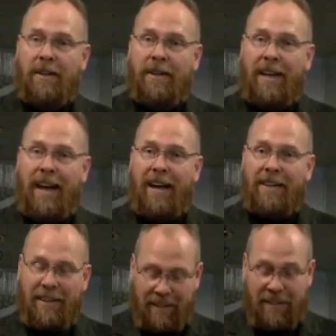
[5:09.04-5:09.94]
Look
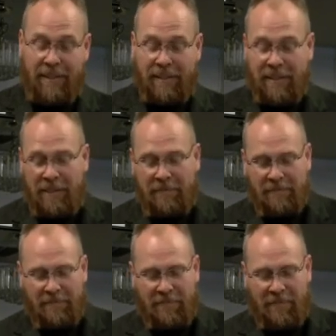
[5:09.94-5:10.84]
out.
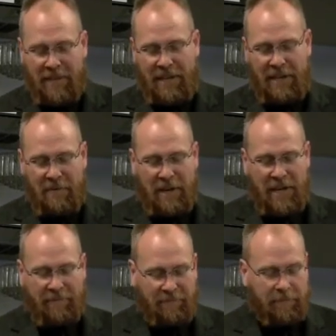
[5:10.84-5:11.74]

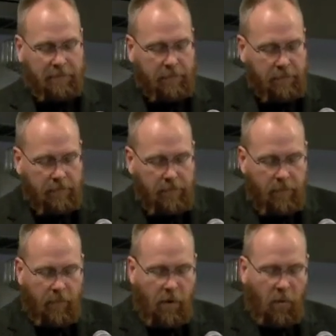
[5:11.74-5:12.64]
Anyway,
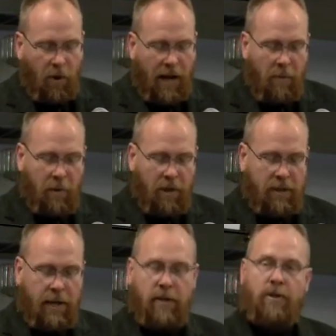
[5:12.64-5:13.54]
what I
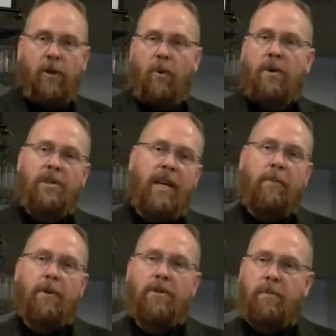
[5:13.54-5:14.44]
wanted to tell you is the Lord is
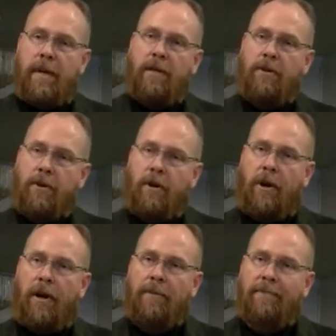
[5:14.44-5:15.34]
able to speak to your
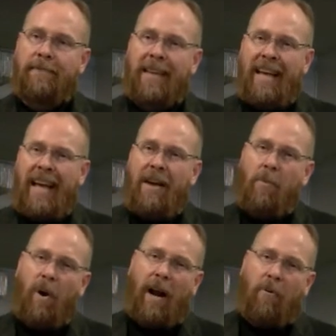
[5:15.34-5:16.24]
heart.
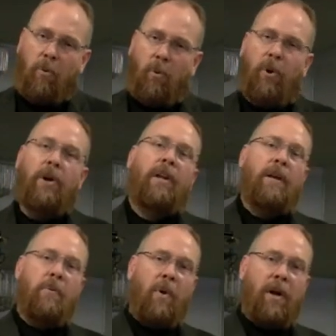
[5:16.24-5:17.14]
And what I
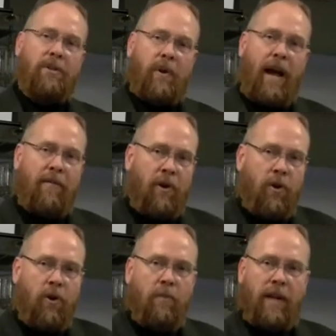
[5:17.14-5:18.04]
really want to drive
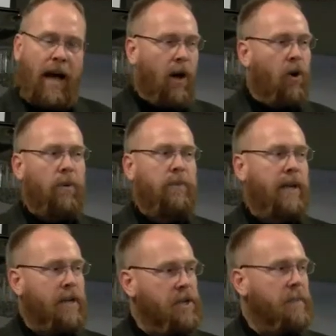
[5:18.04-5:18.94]
home, and I hope
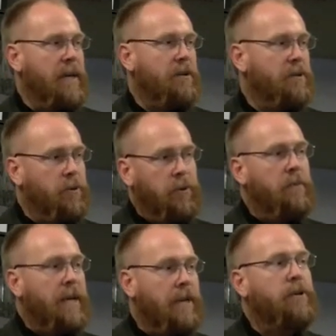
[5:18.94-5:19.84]
that He speaks through
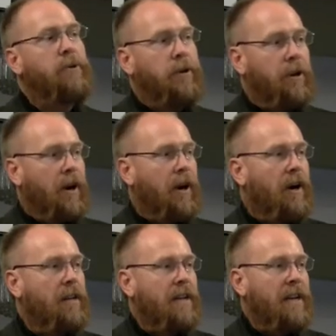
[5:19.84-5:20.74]
me to your
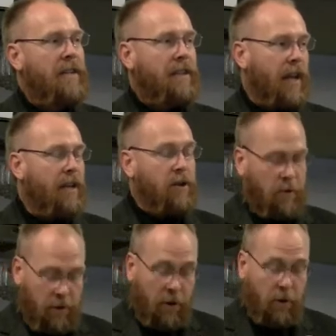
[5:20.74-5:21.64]
heart to let
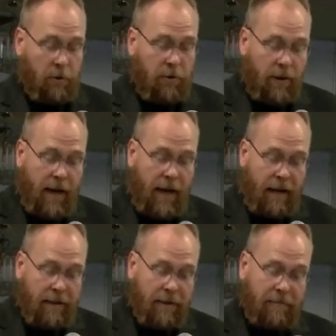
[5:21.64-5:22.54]
you know
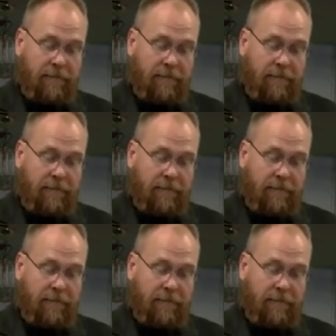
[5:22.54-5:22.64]
that